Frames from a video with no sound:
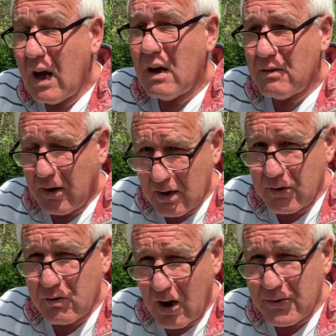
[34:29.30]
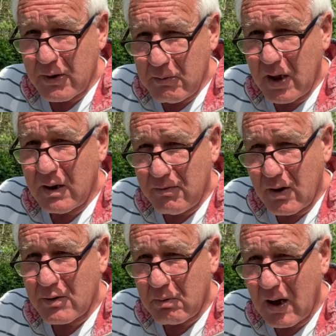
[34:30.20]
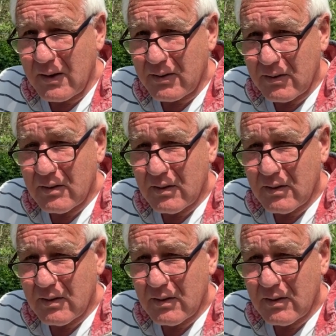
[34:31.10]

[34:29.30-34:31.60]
Thanks for trusting me in the first place.